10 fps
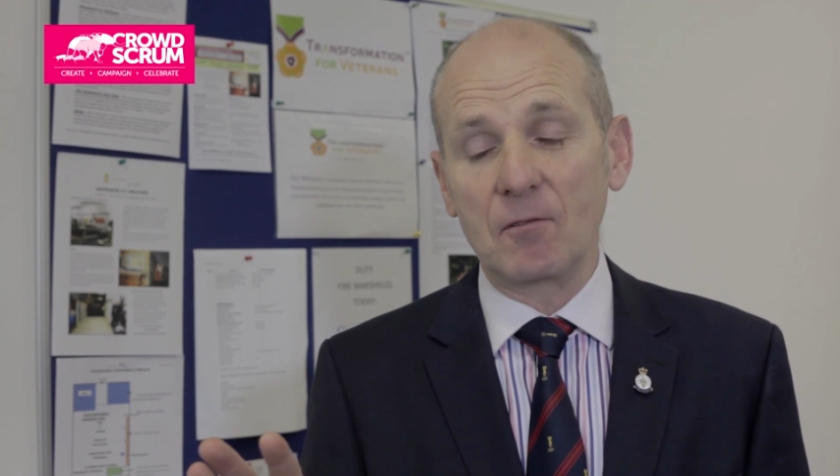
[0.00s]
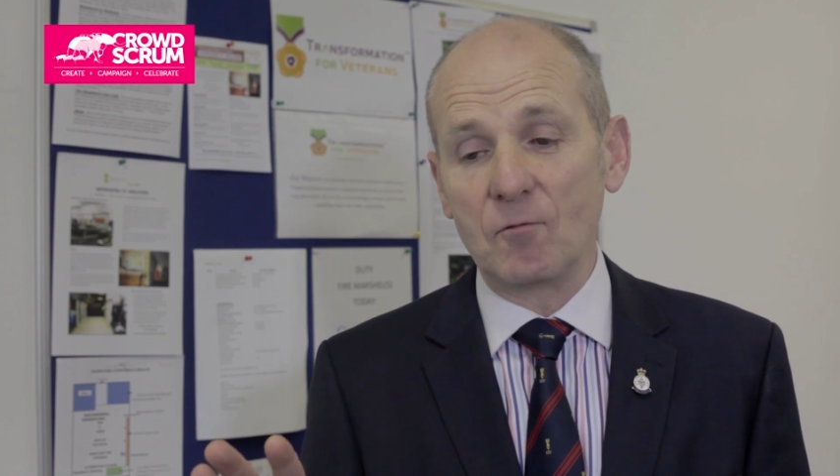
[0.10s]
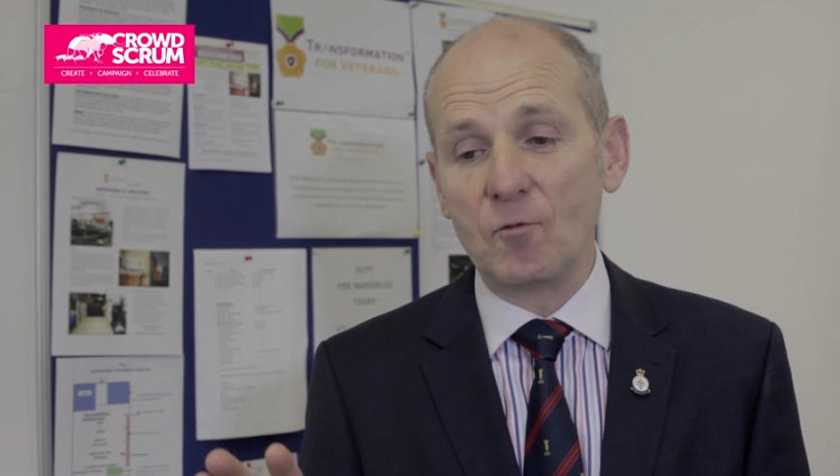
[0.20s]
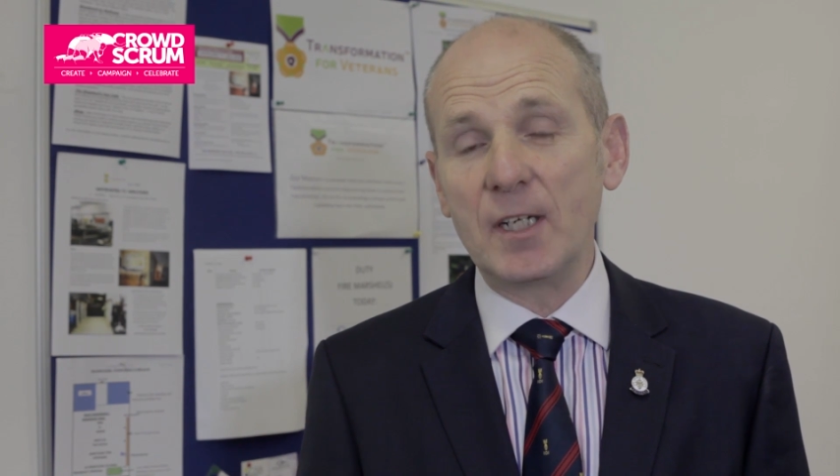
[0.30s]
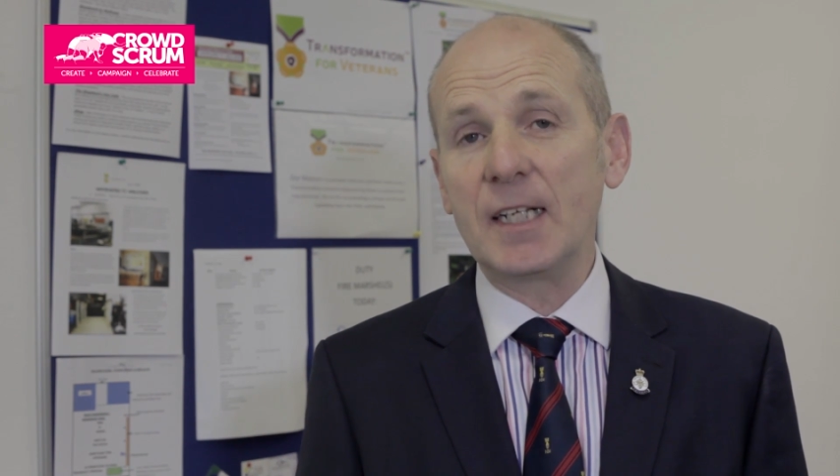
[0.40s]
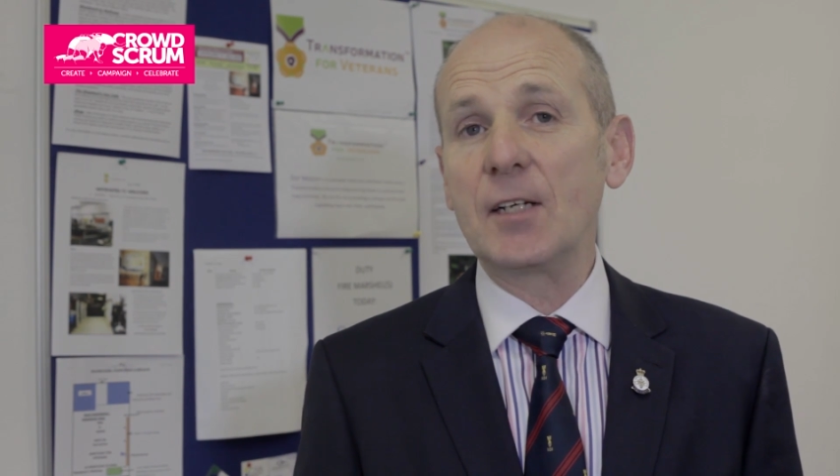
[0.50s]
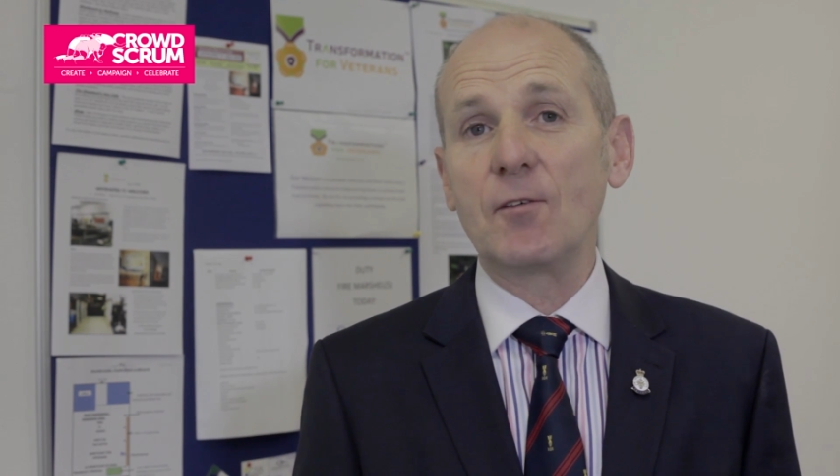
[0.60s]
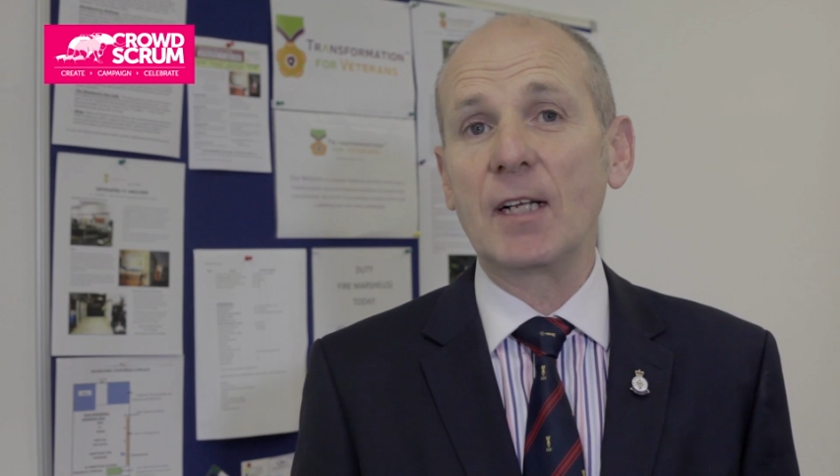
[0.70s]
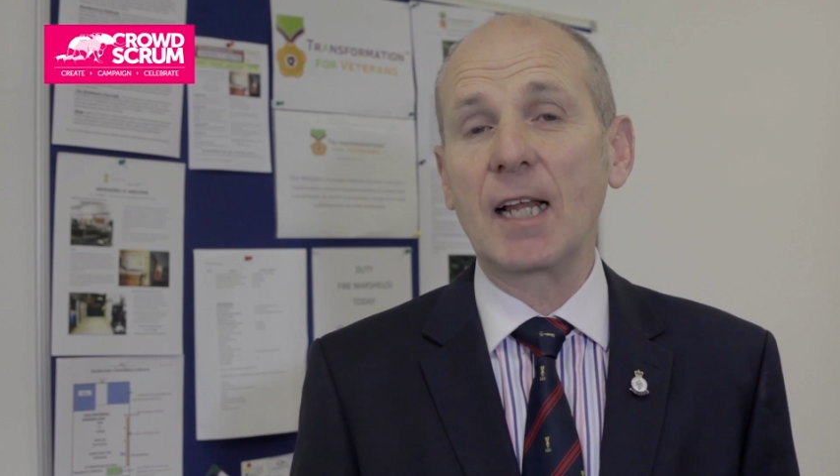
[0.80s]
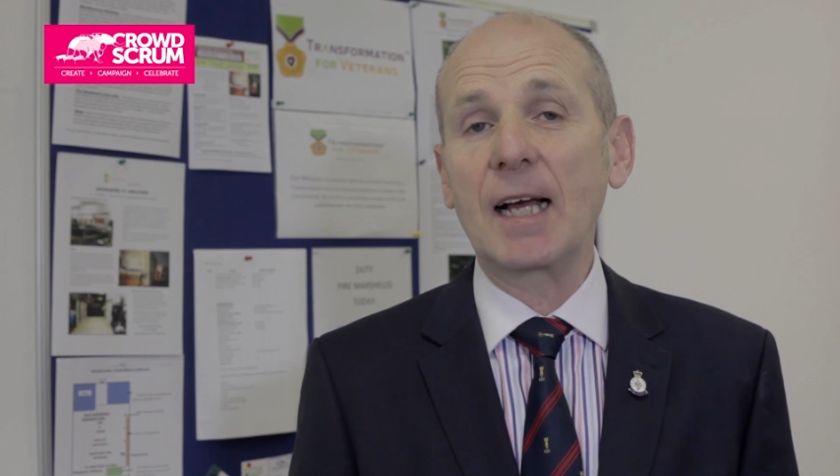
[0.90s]
really
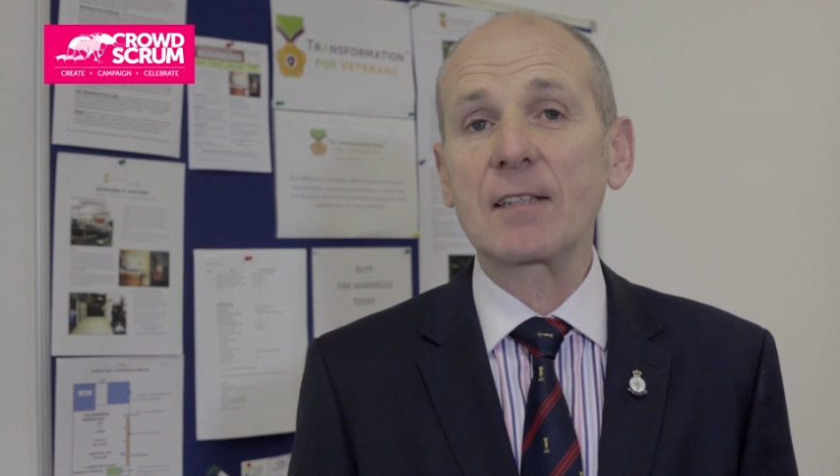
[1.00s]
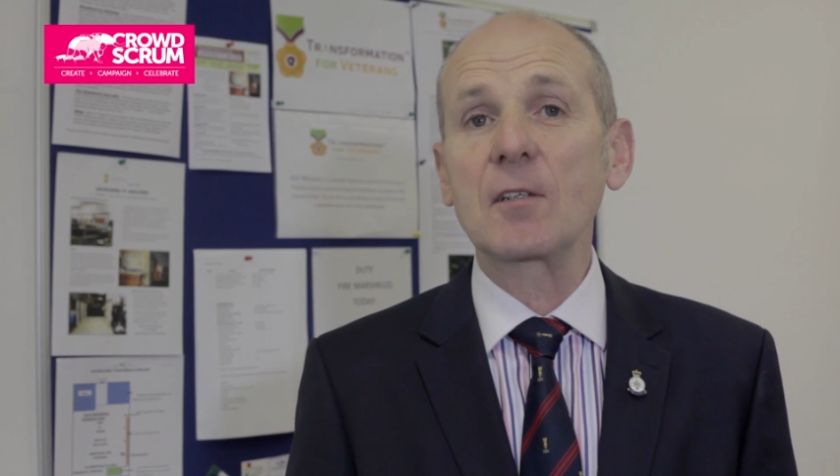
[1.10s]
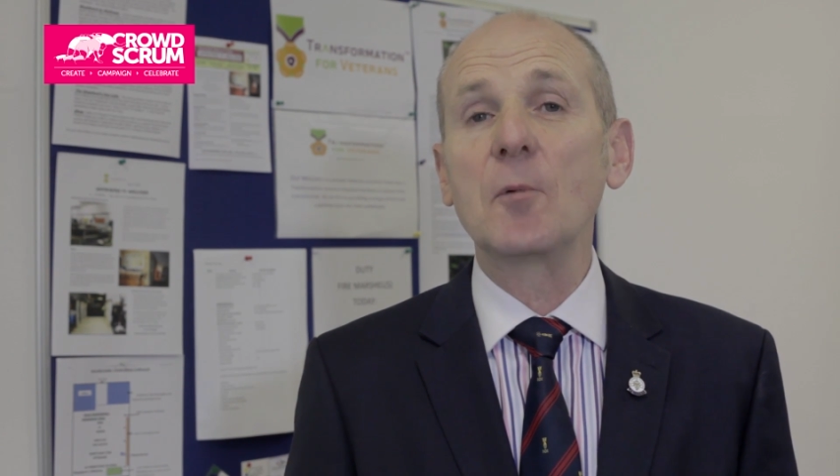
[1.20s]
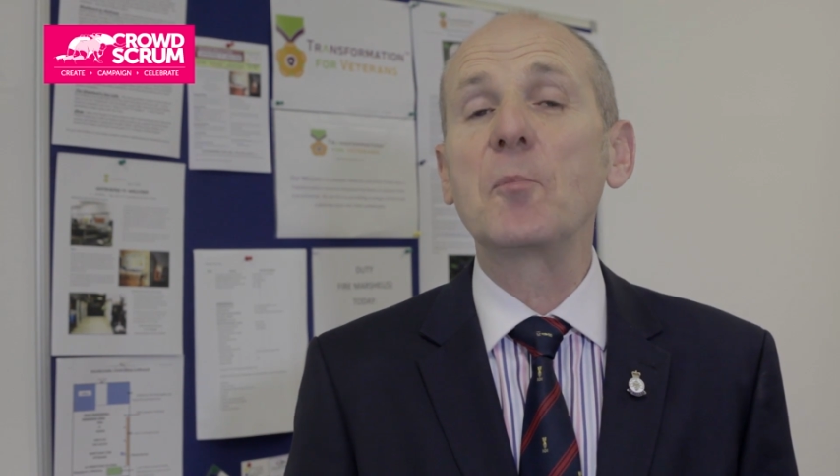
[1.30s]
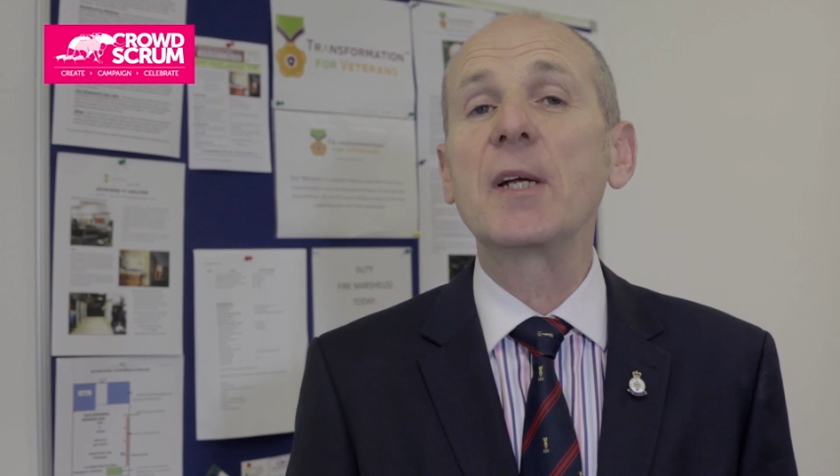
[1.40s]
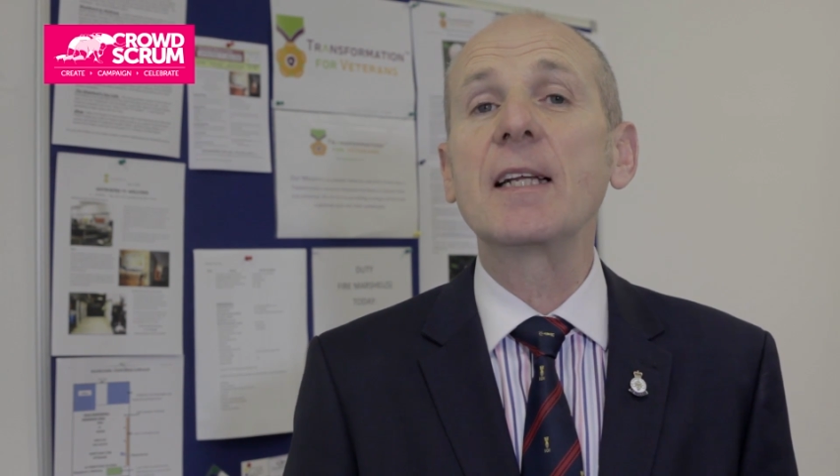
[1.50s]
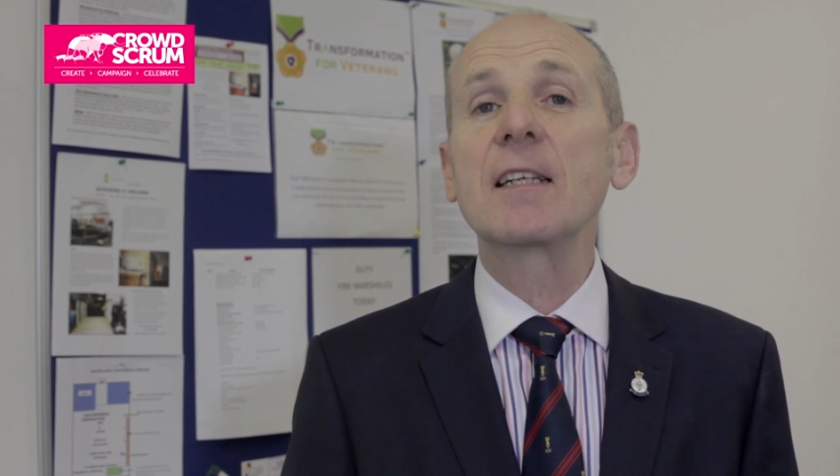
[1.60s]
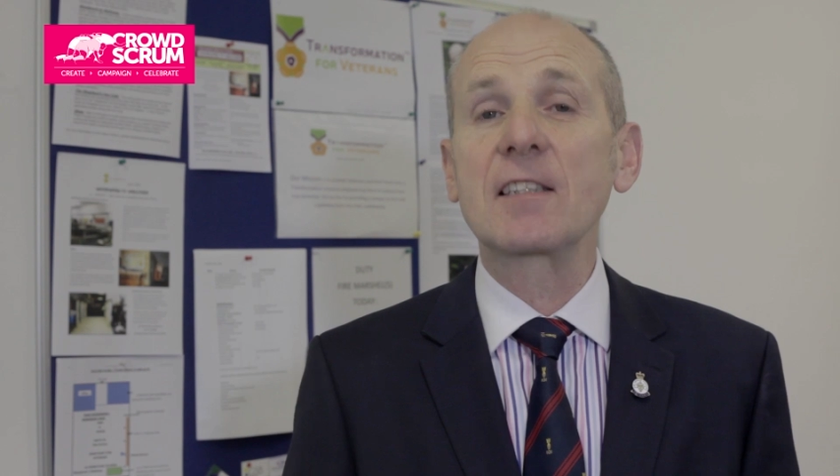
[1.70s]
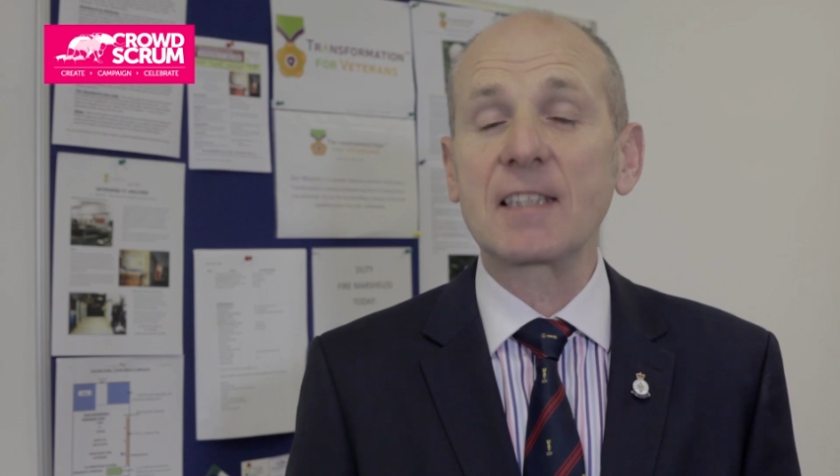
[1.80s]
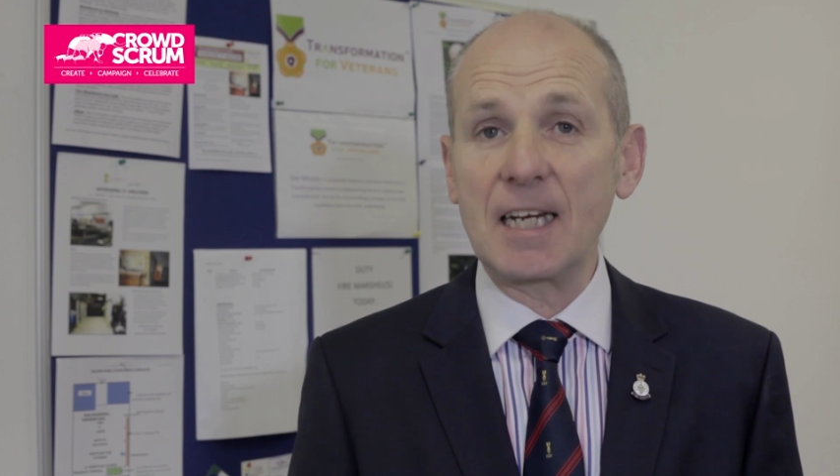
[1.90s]
relax and be in
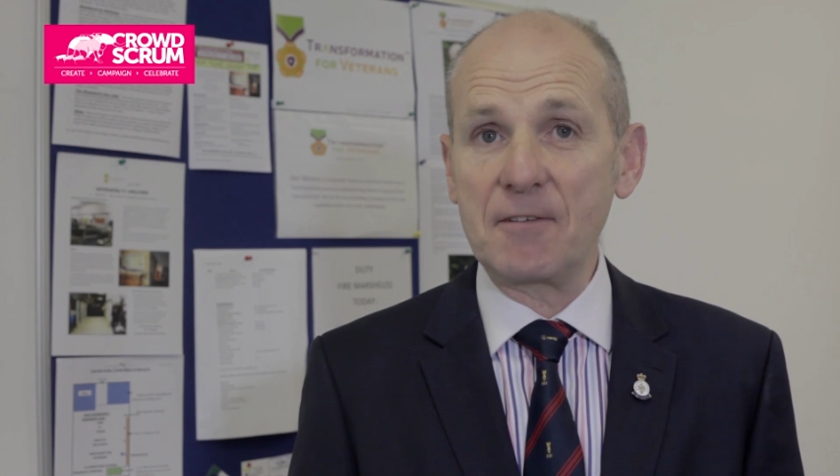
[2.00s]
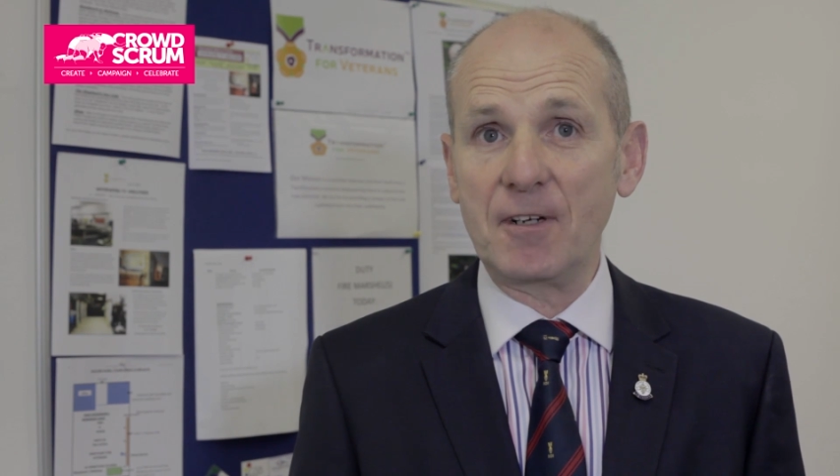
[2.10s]
a safe